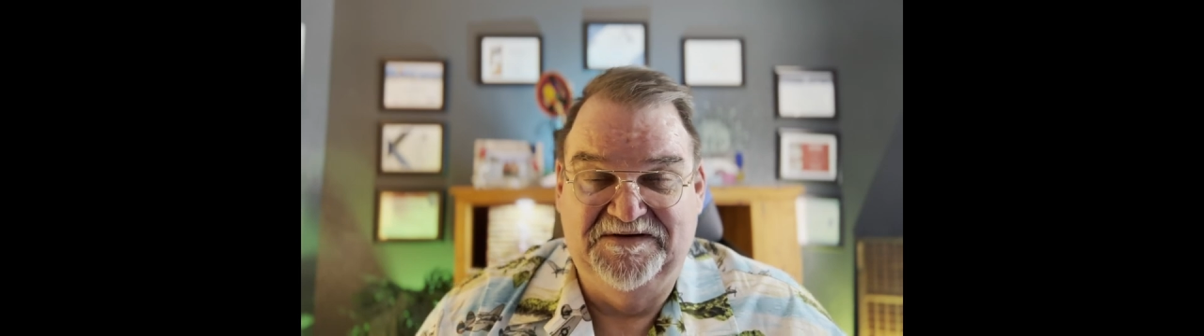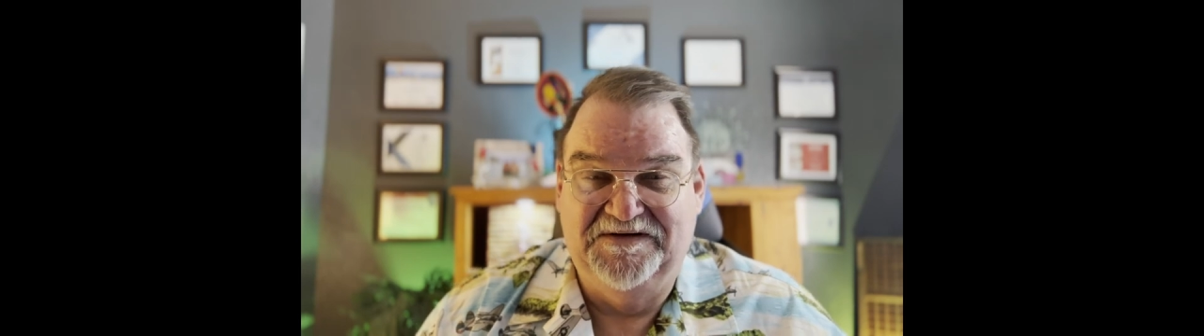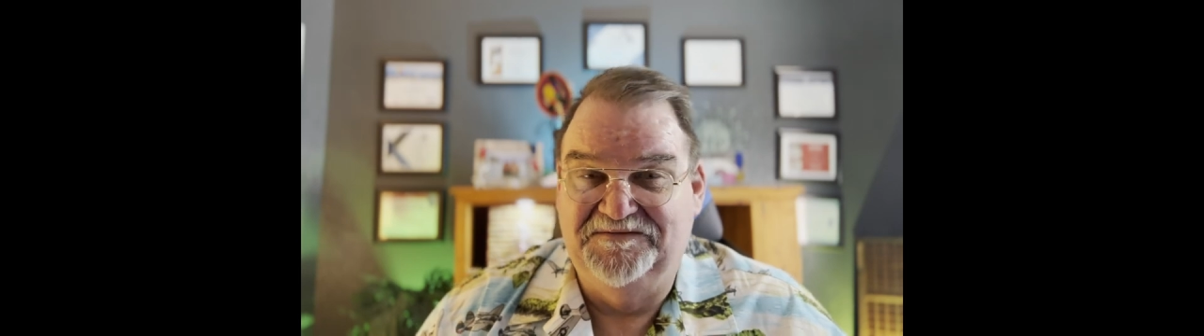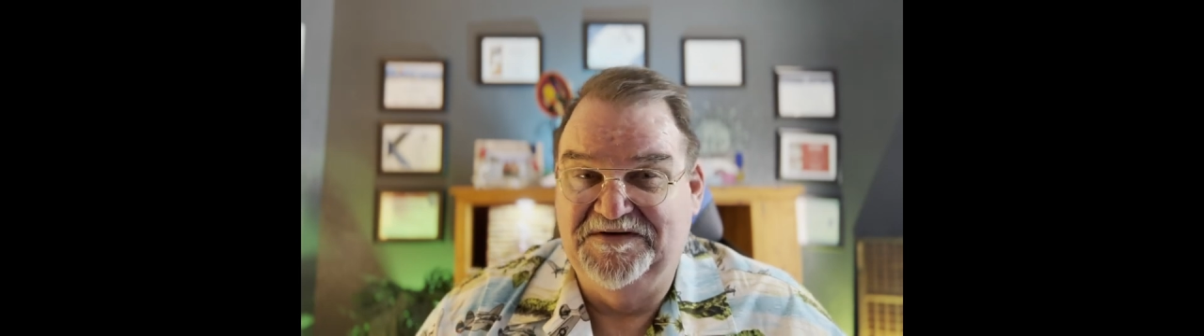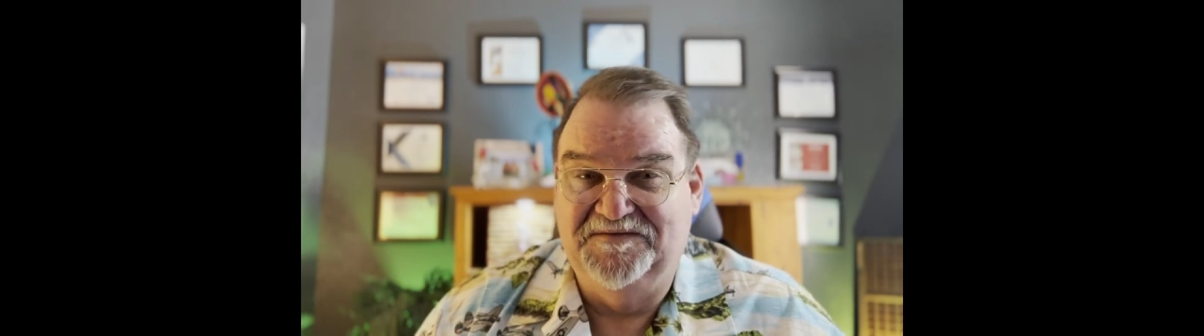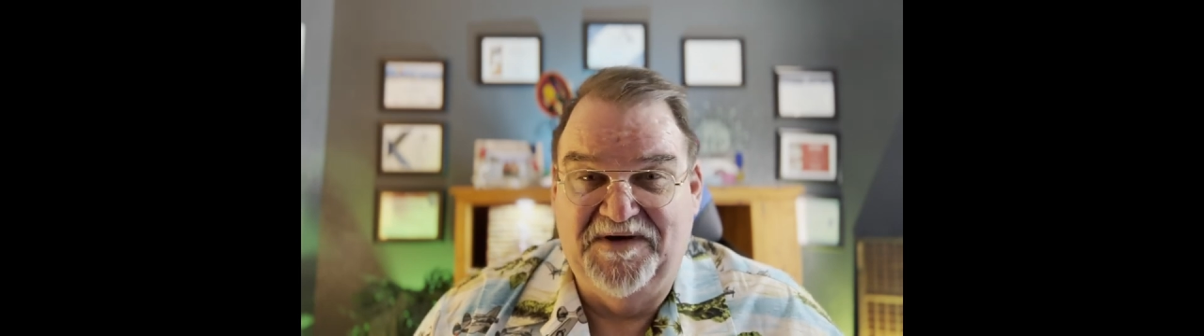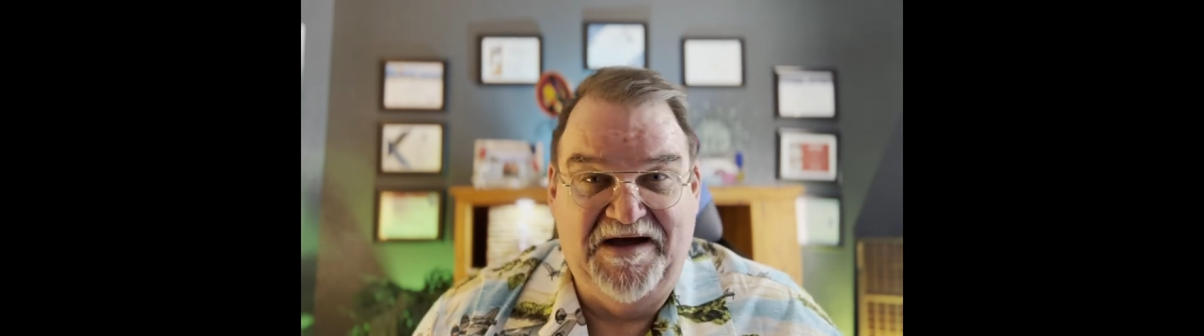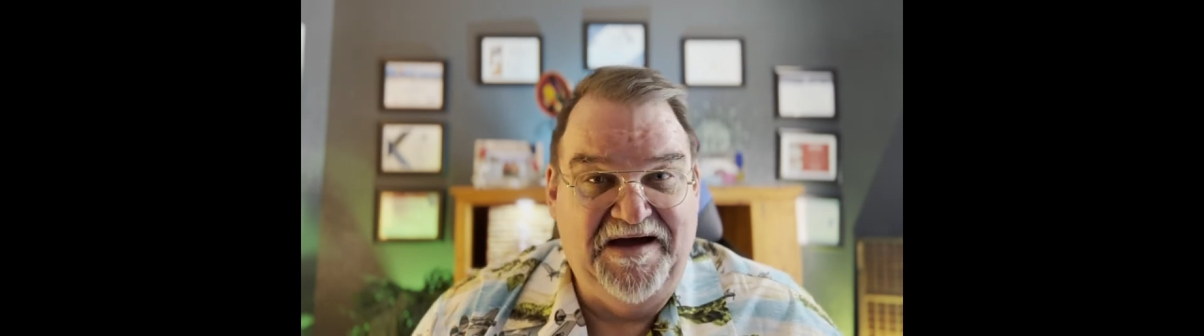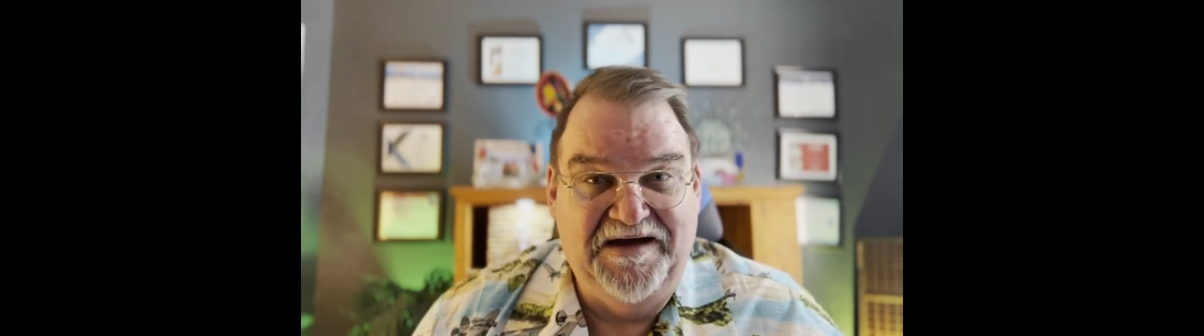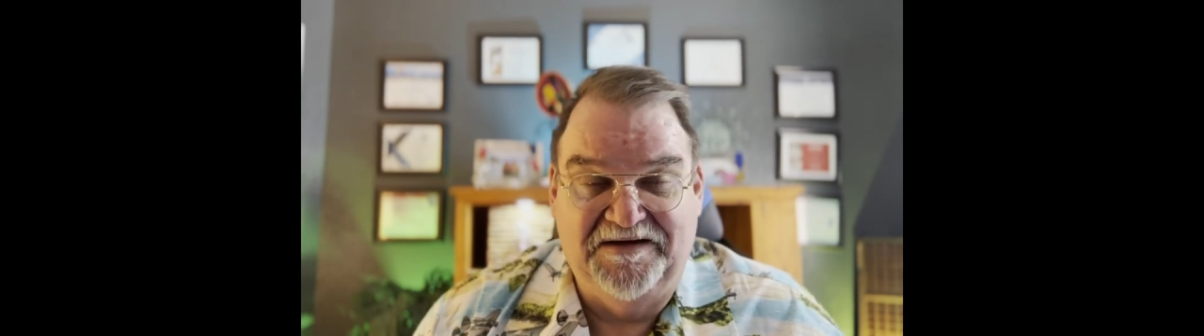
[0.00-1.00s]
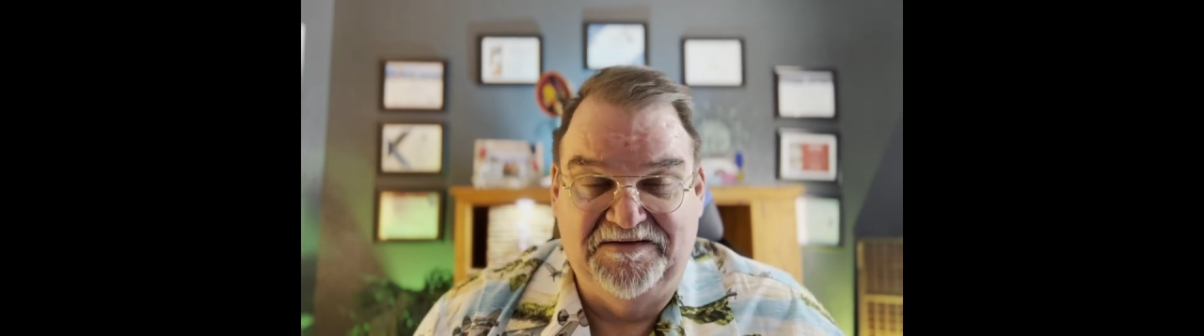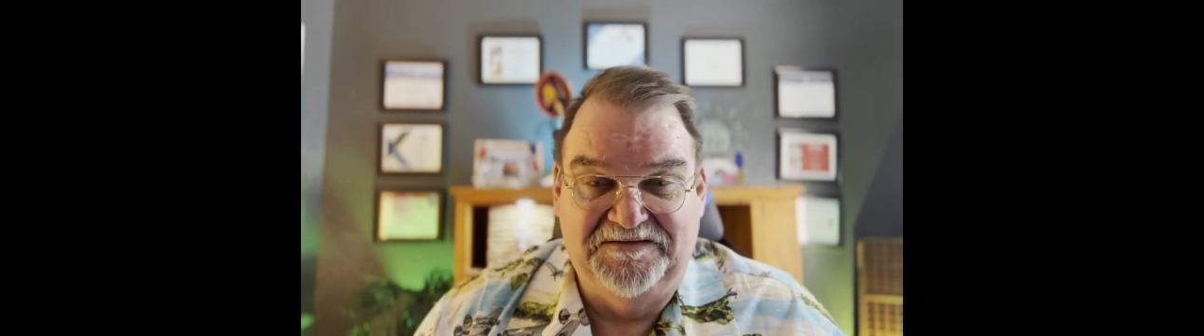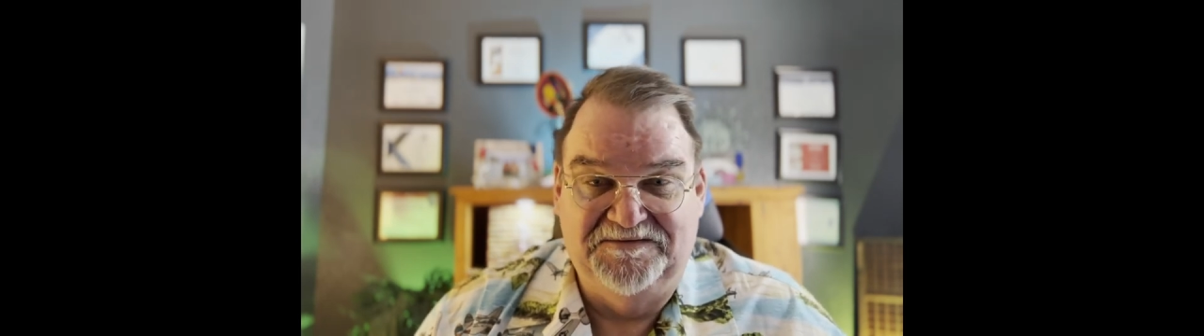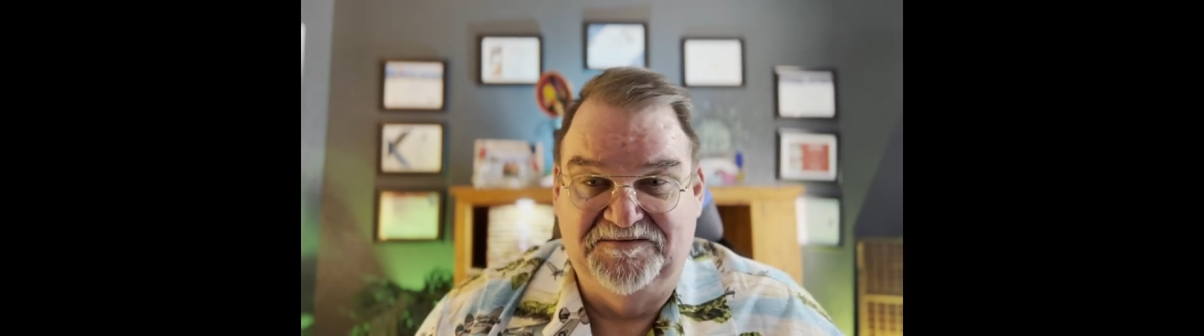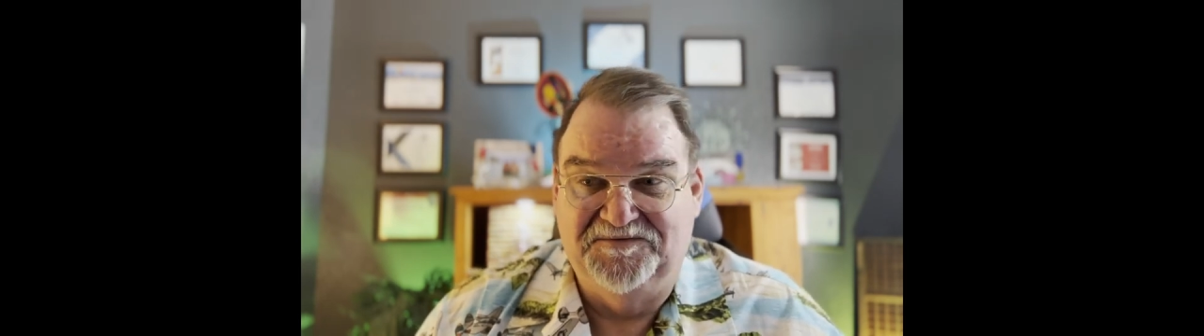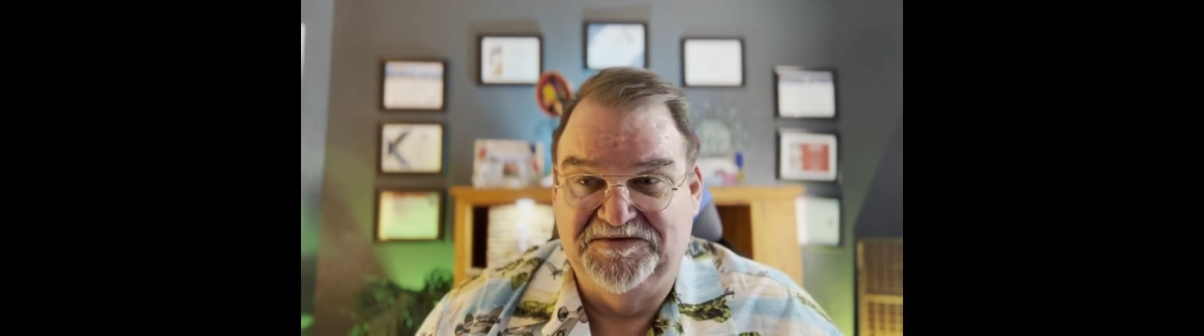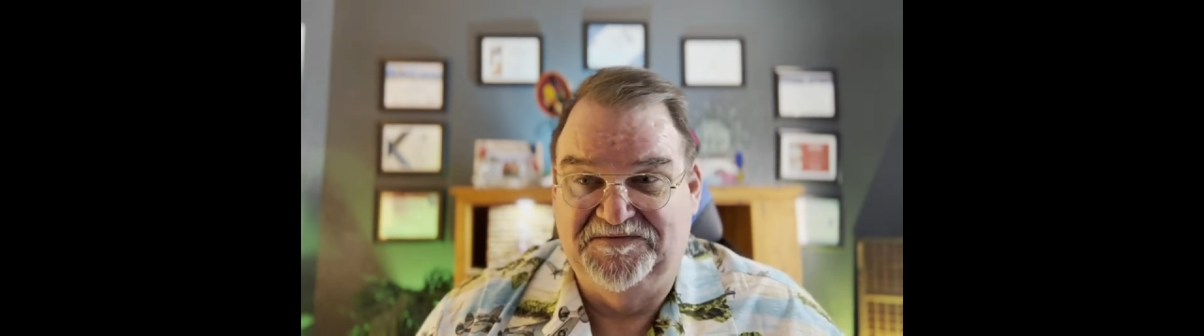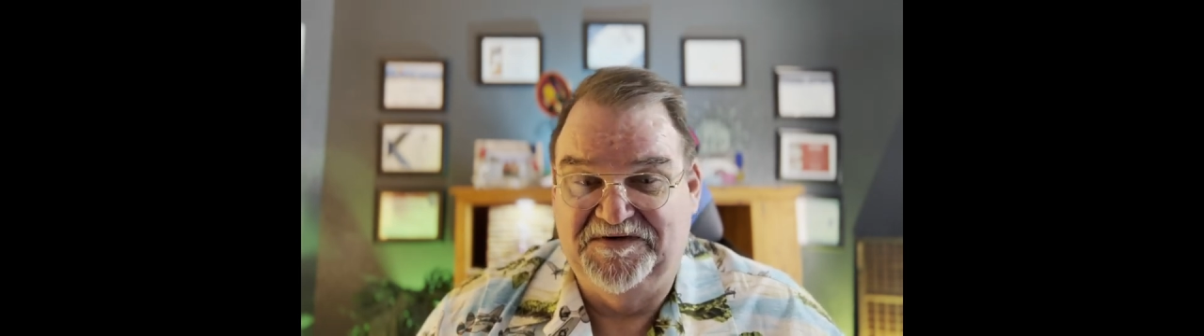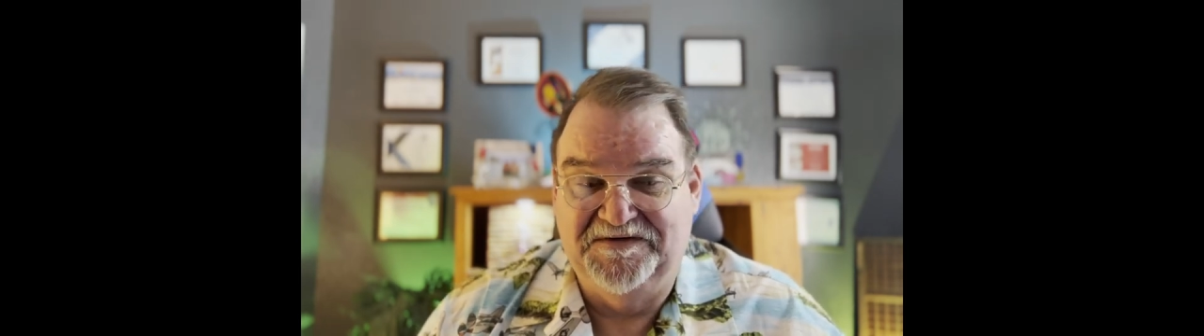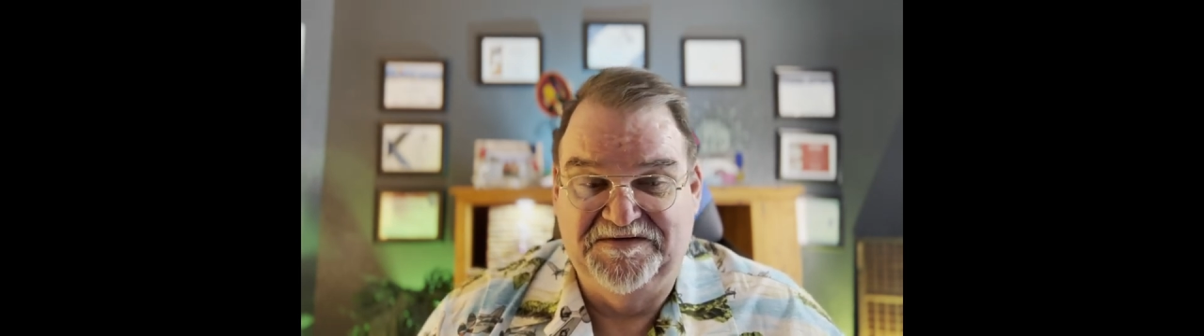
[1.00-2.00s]
of him haggling with
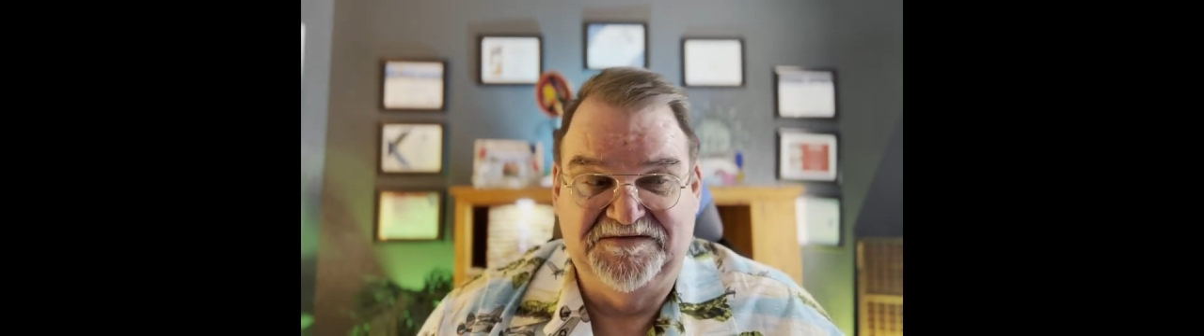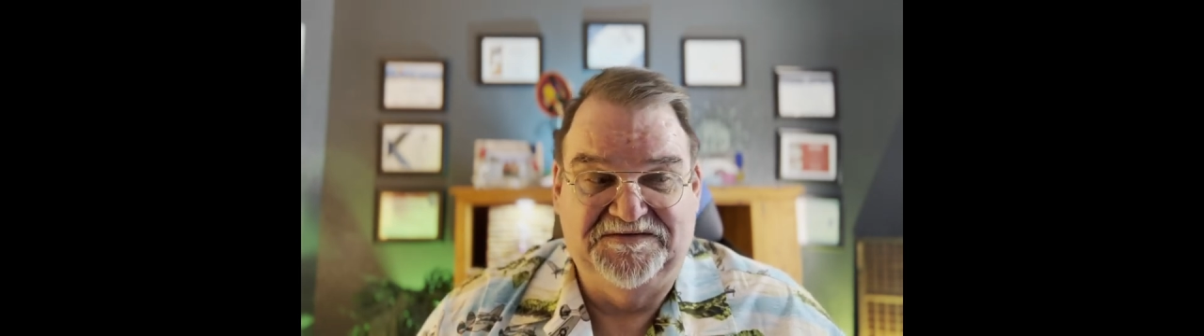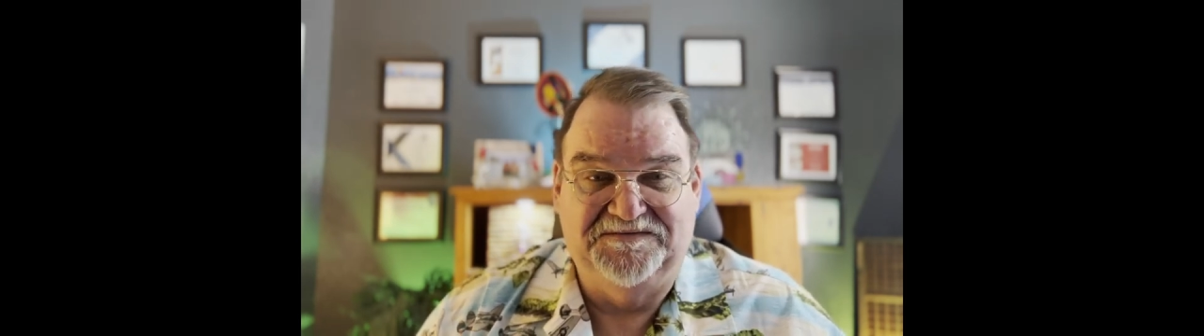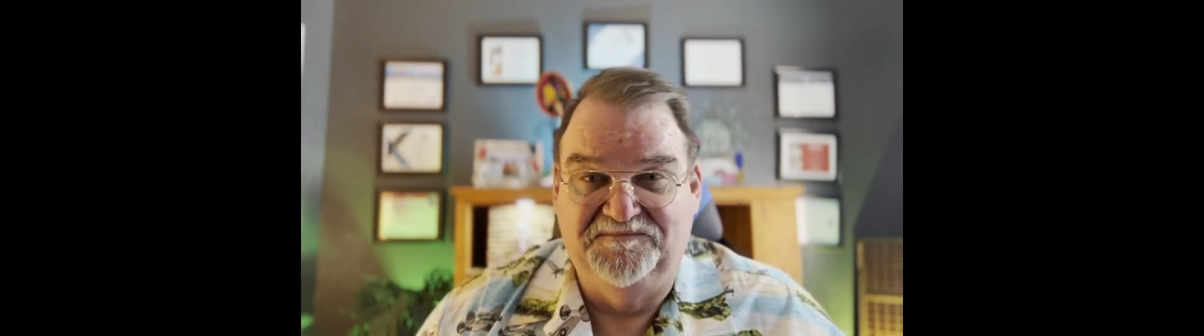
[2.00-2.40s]
various